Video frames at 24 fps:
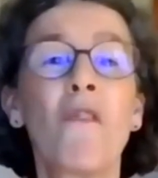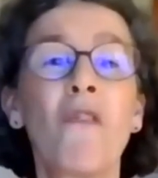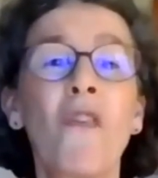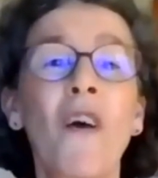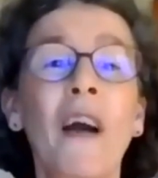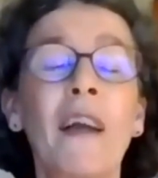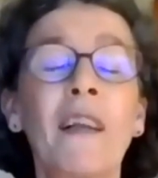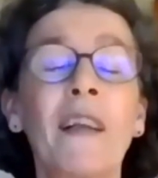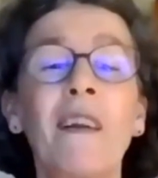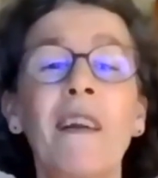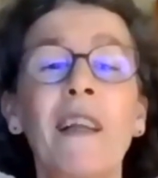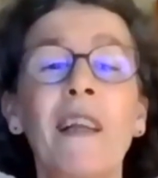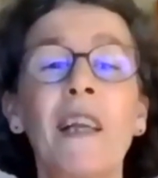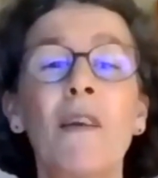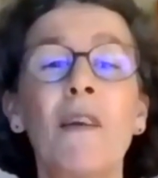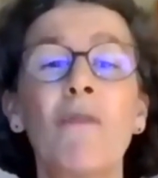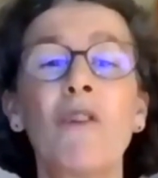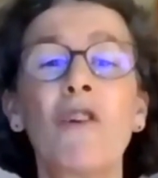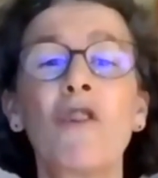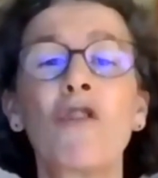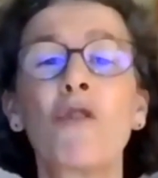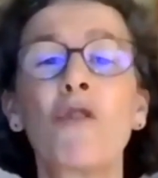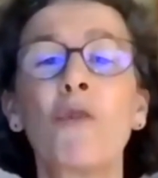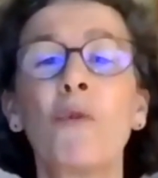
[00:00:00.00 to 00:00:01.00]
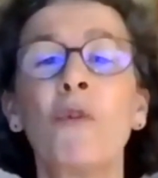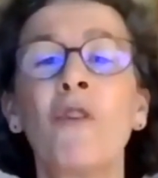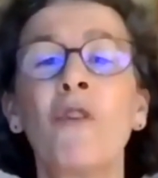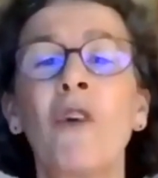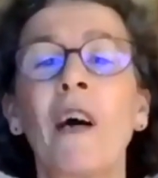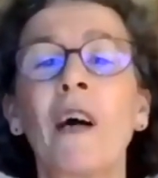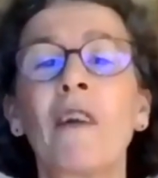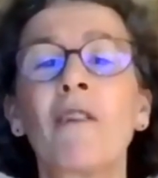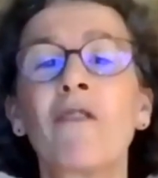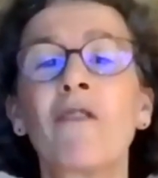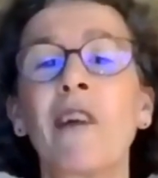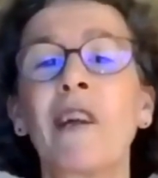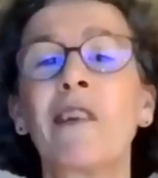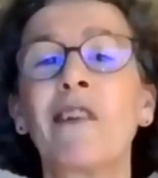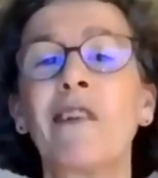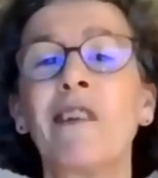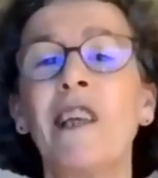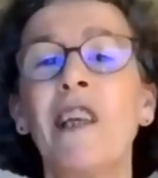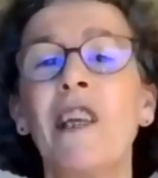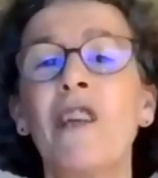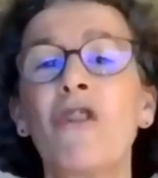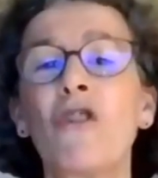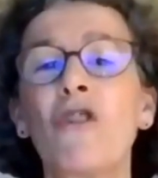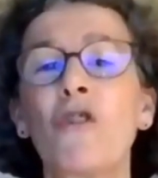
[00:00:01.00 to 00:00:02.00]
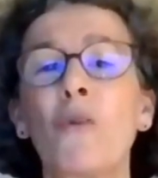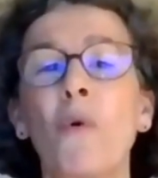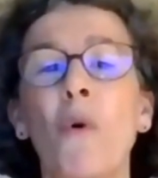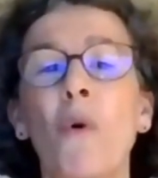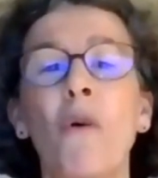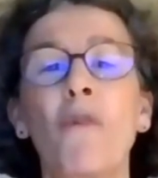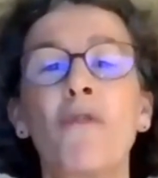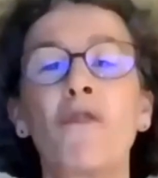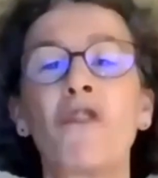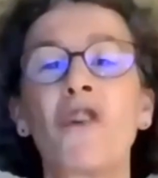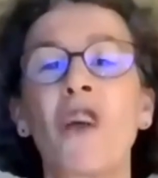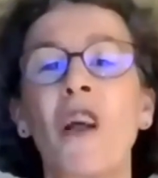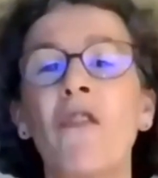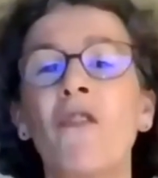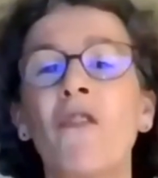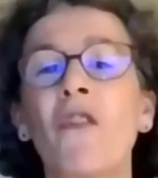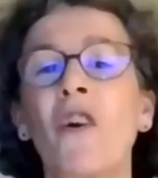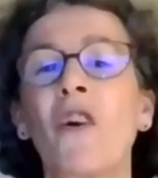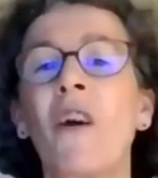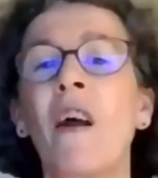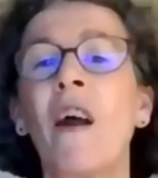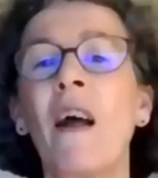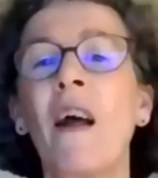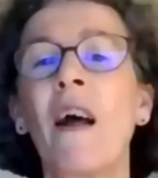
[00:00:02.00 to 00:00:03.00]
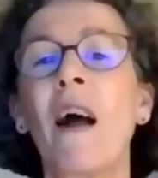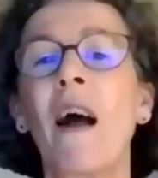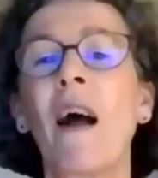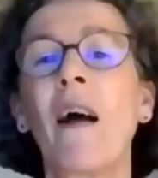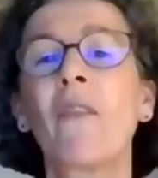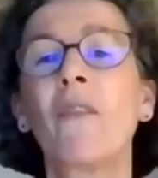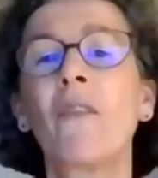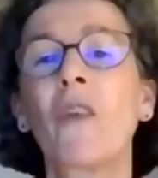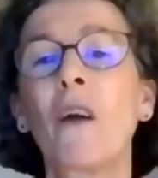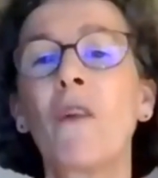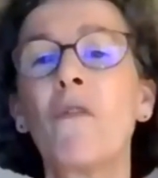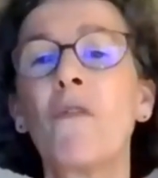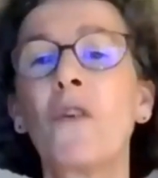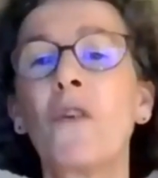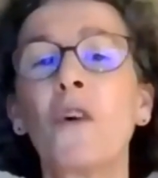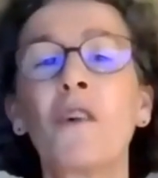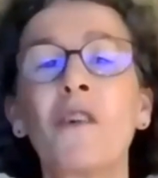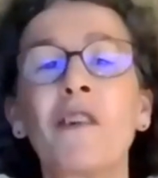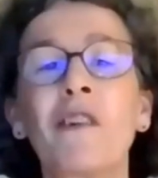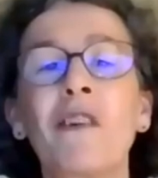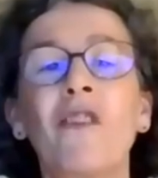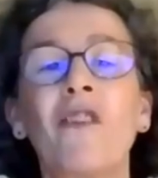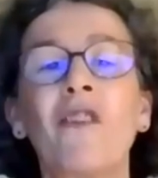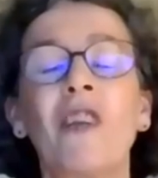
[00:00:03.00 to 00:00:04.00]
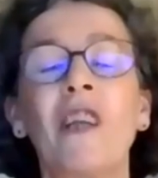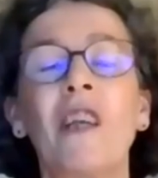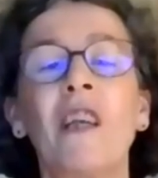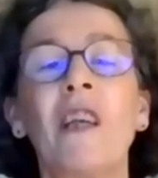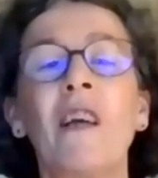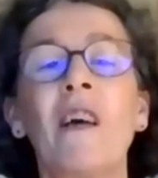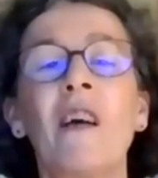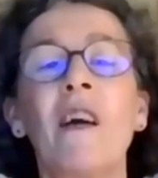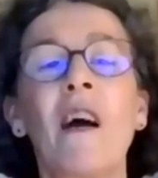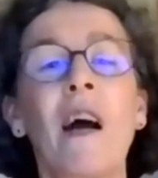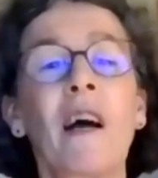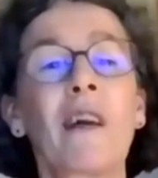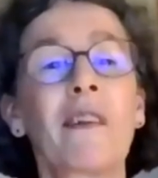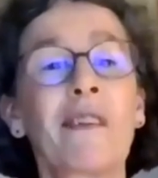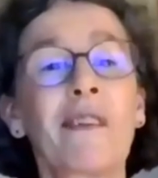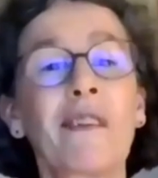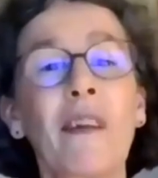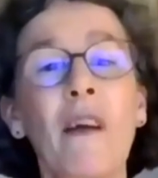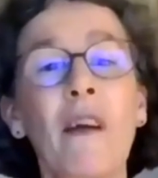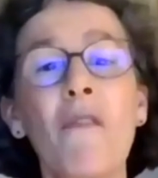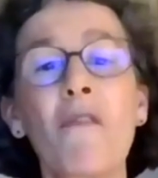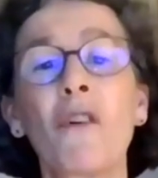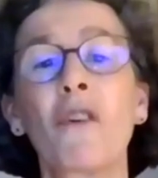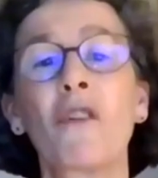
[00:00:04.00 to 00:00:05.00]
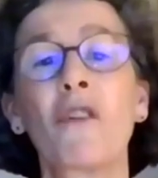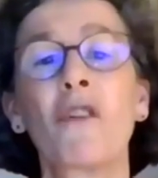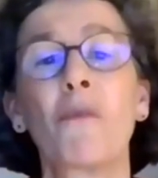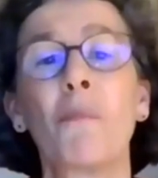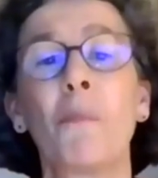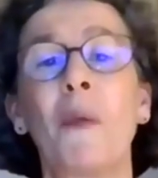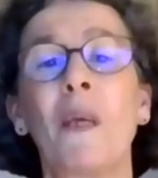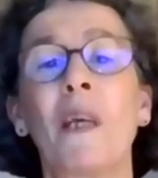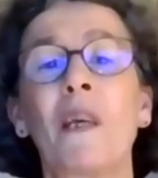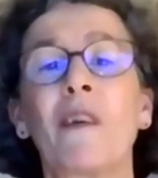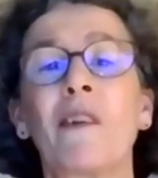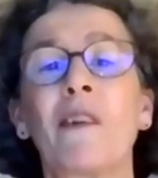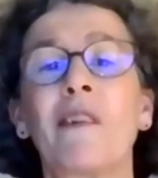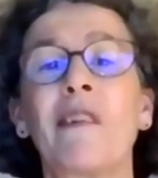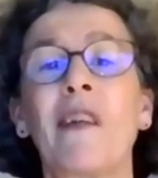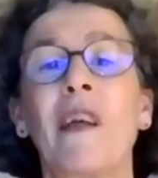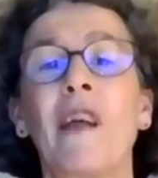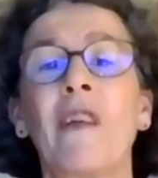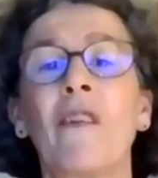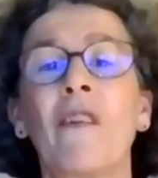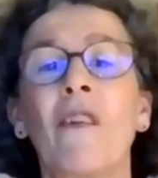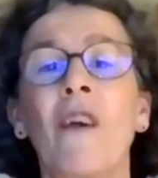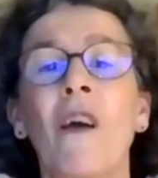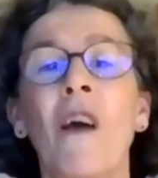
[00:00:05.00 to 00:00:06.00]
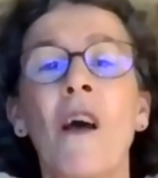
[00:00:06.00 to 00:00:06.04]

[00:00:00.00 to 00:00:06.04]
Finally, we should address the issue of gender and diversity, as several speakers said,